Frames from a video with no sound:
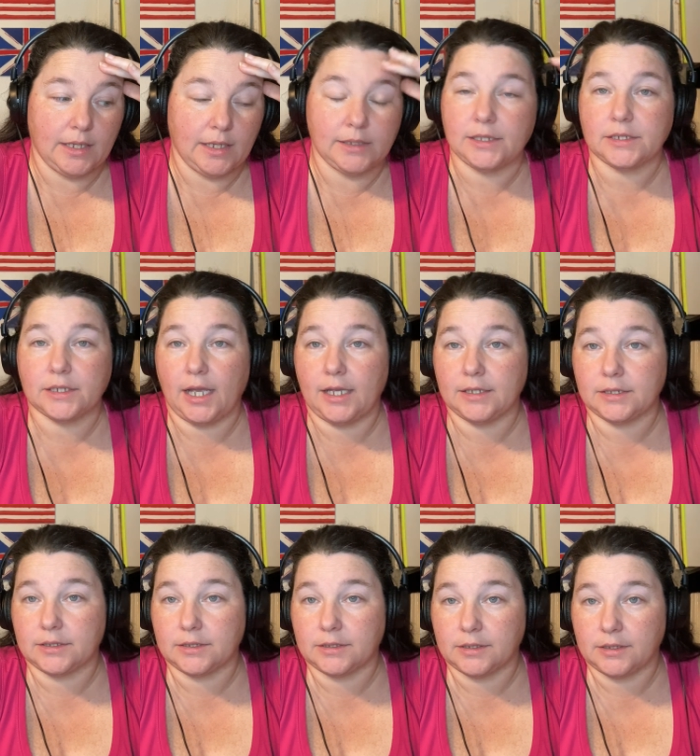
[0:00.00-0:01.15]
in this
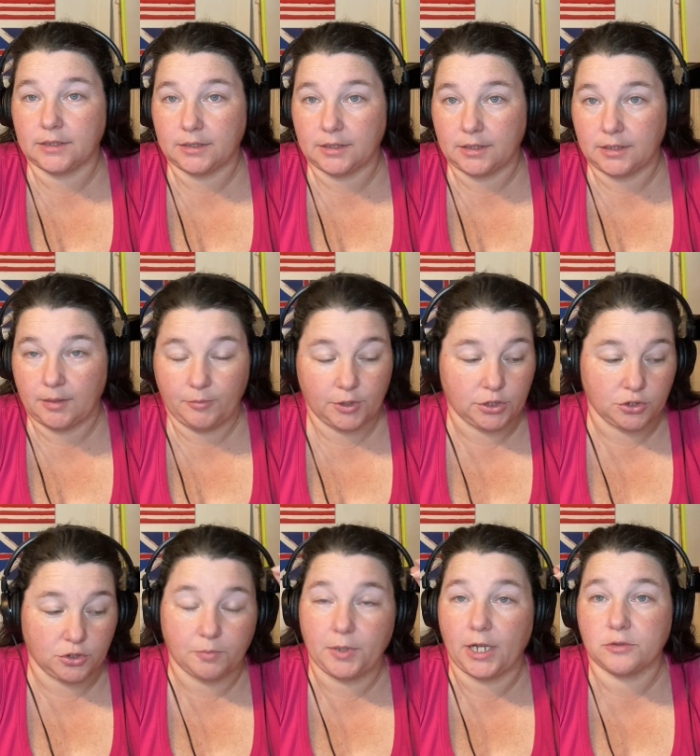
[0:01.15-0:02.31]
case, I'm pretty sure
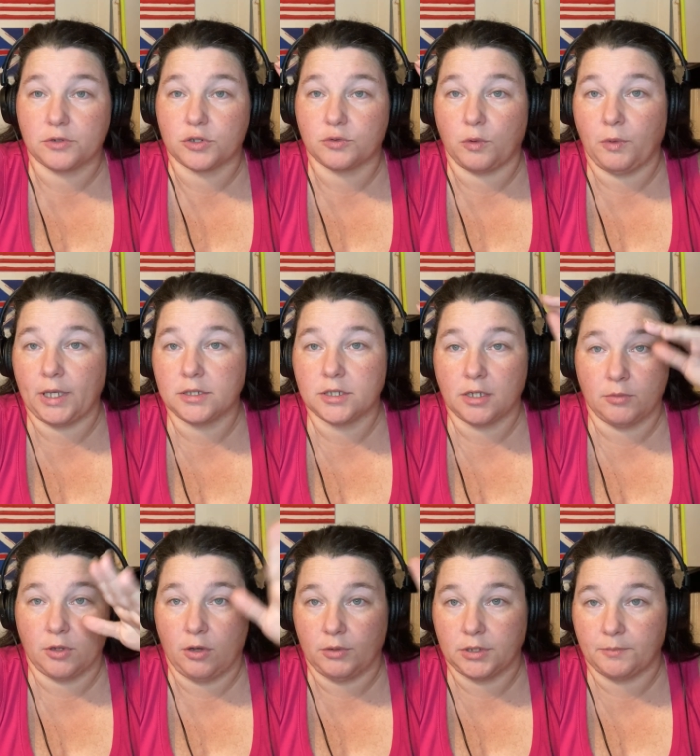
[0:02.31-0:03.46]
the Patriots will win, so I'm
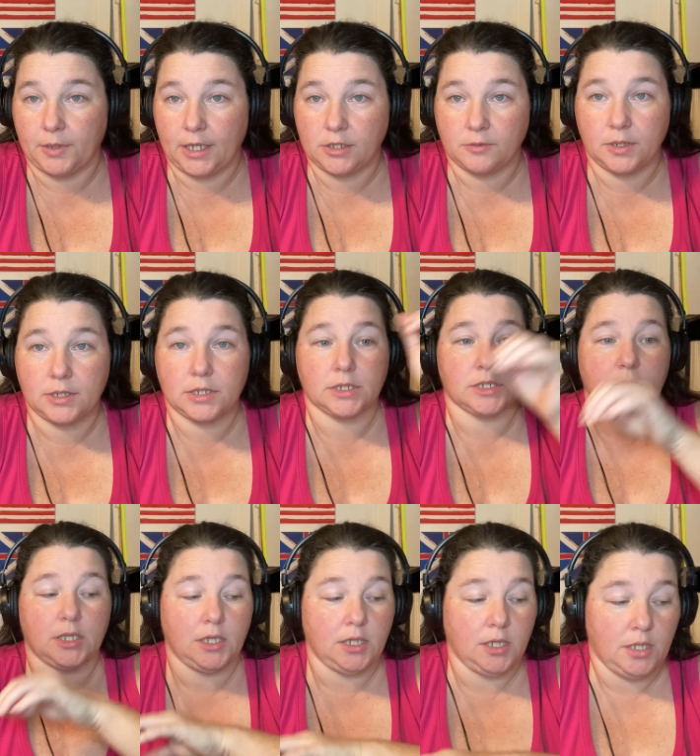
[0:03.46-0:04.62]
going to go with the Patriots
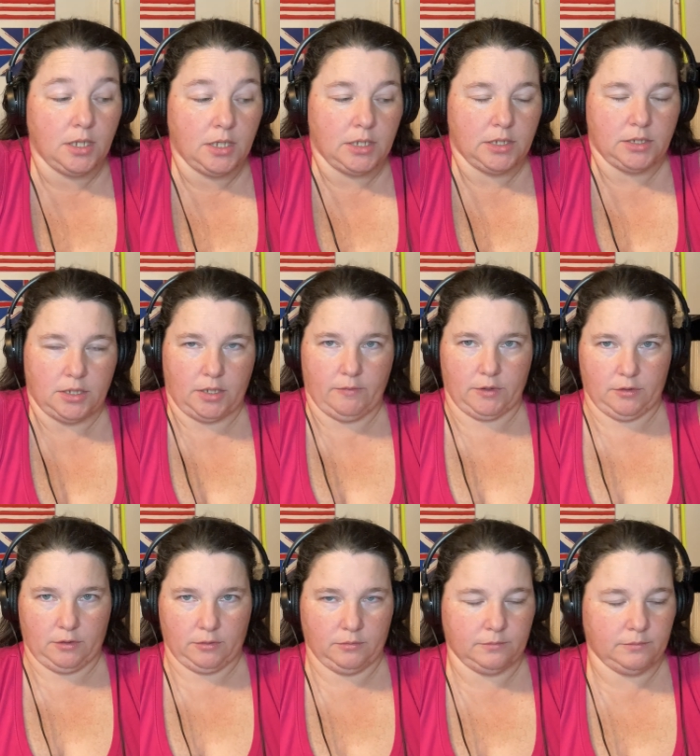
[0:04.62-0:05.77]
even though